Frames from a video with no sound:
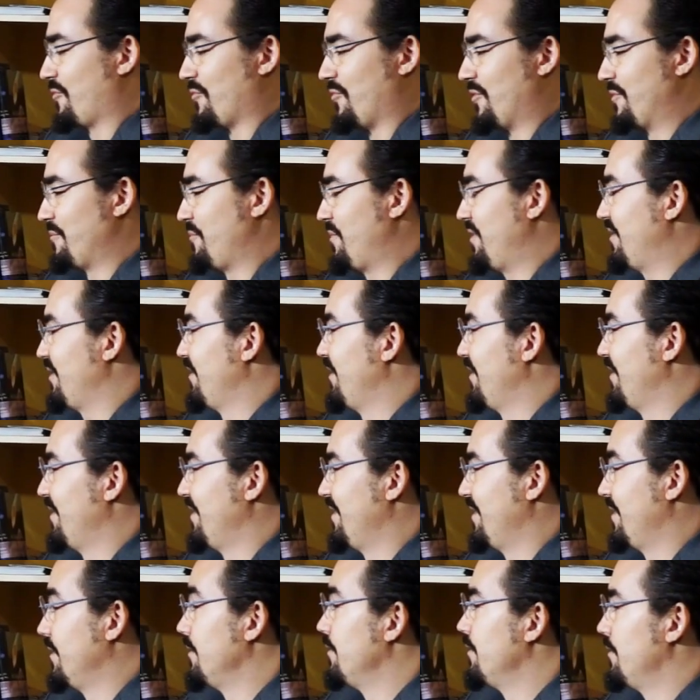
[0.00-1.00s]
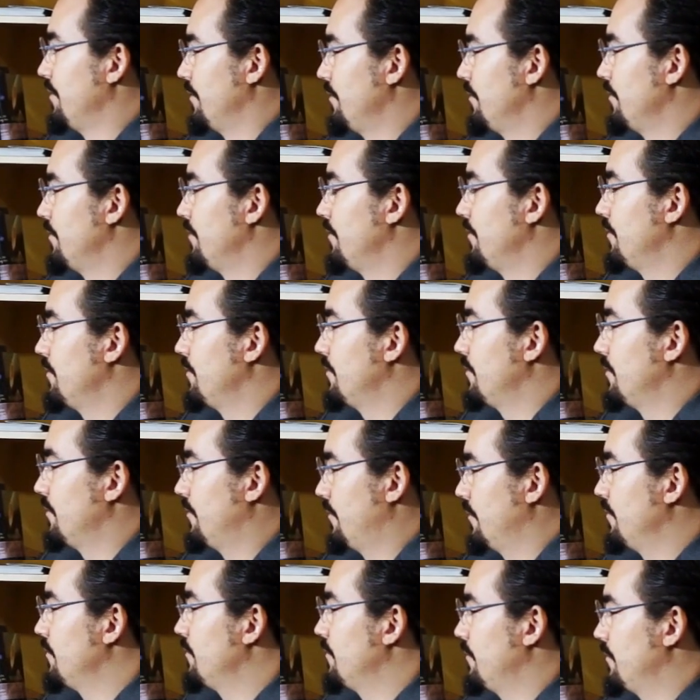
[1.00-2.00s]
somebody wants to listen more
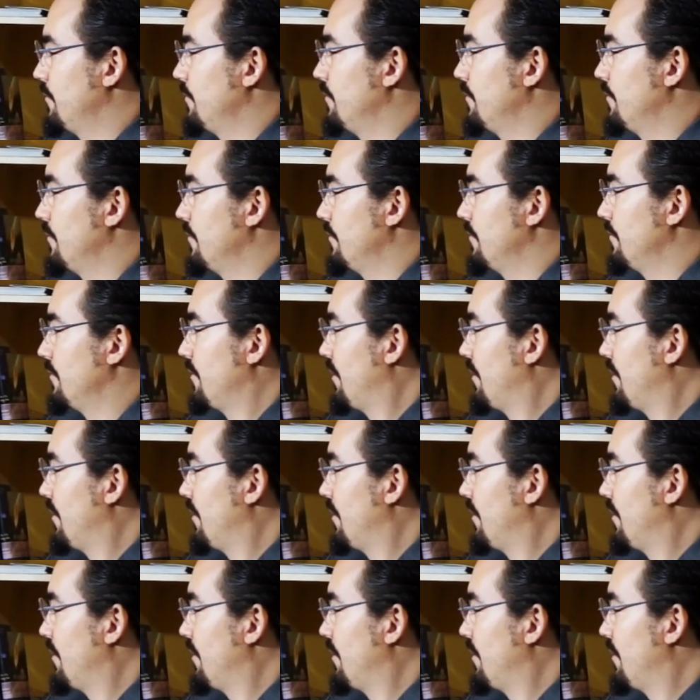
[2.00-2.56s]
about that, they'll